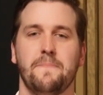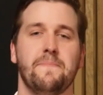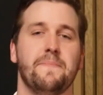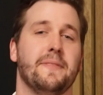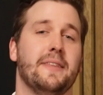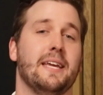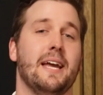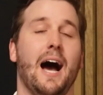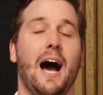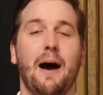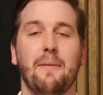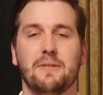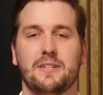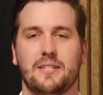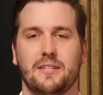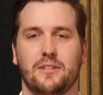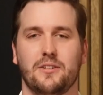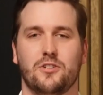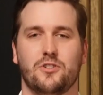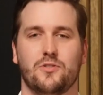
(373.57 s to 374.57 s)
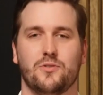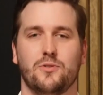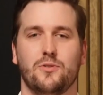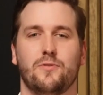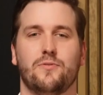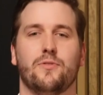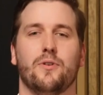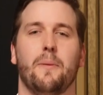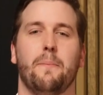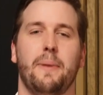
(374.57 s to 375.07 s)
The opposite is true
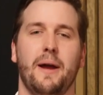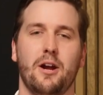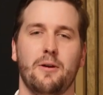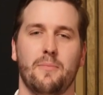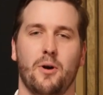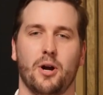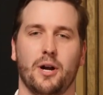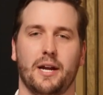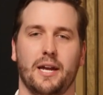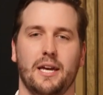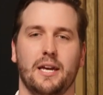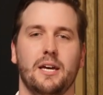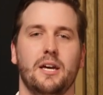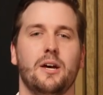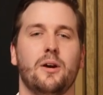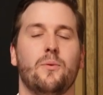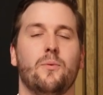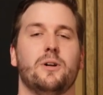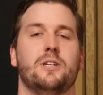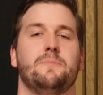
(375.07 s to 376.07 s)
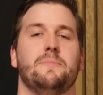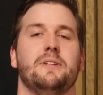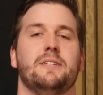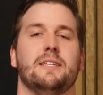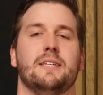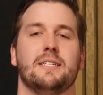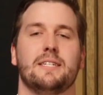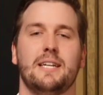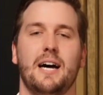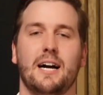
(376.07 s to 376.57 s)
for a bear market, which means
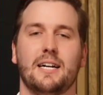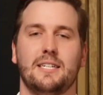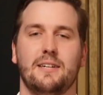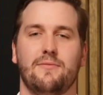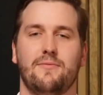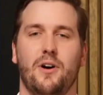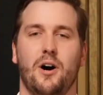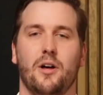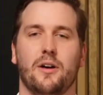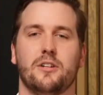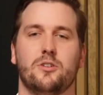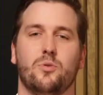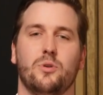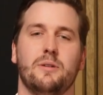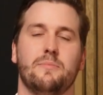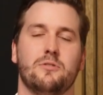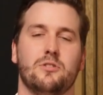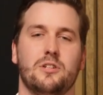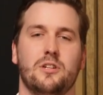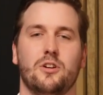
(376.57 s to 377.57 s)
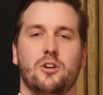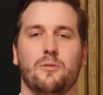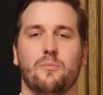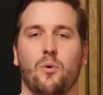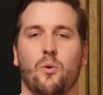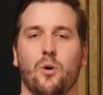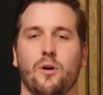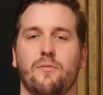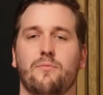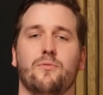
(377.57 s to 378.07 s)
that stocks have fallen 20% or
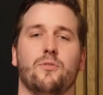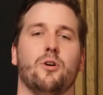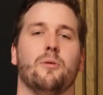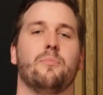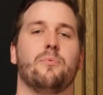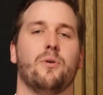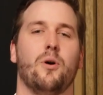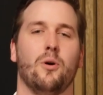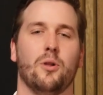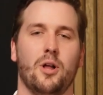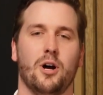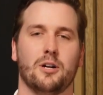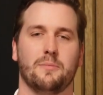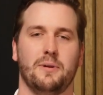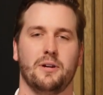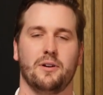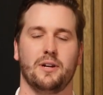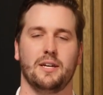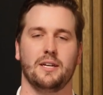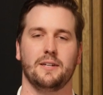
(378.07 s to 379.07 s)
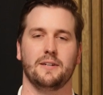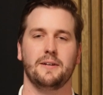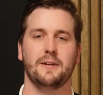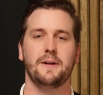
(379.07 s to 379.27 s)
more for a prolonged period.